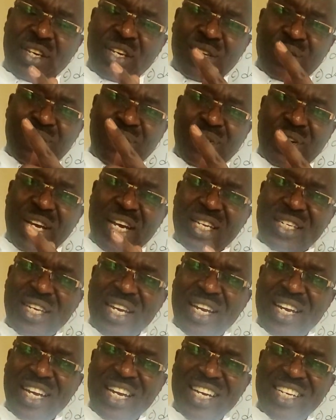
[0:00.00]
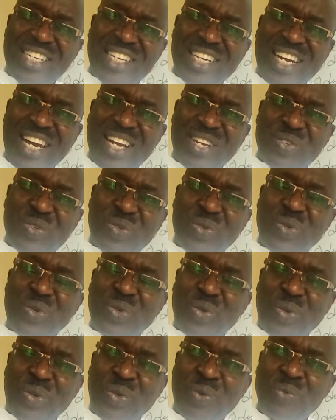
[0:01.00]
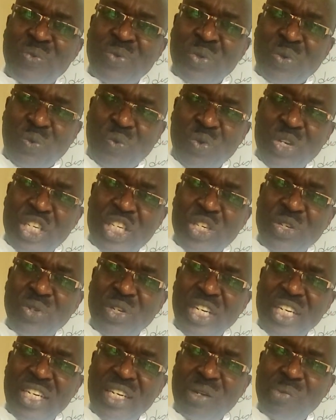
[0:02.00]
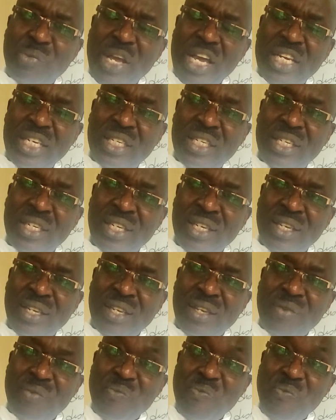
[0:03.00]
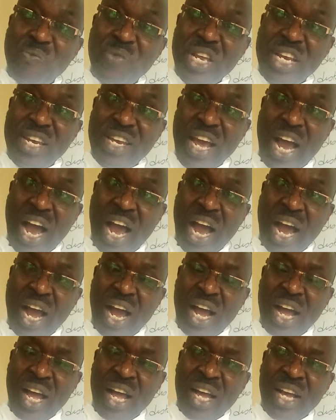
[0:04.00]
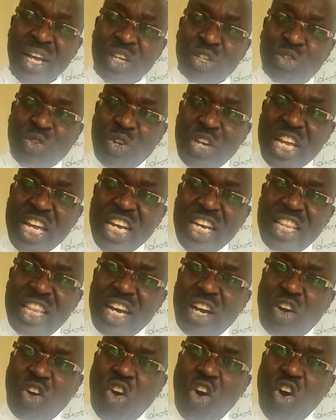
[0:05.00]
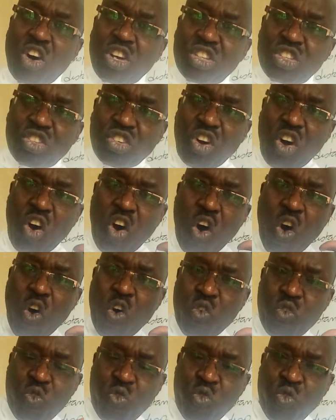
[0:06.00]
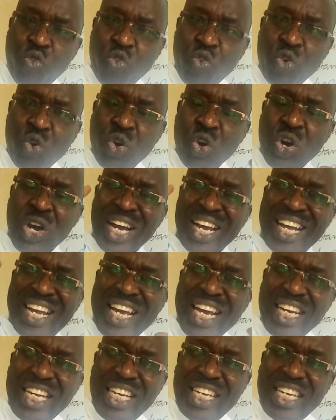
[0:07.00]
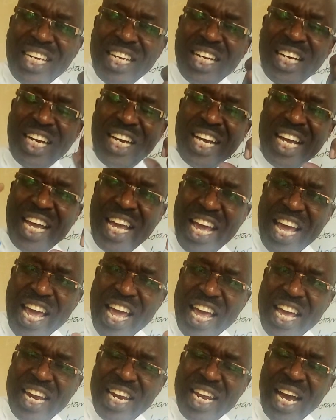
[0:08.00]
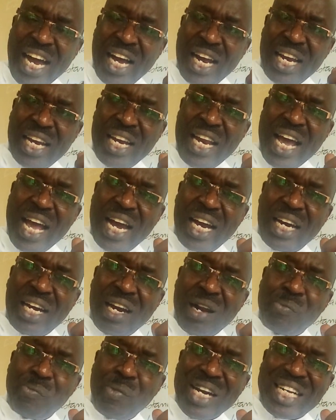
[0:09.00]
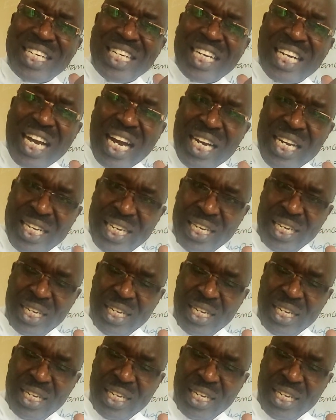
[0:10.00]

So s and s cancel. Which unit remains? Meter. So in the course of getting area diagrammatically,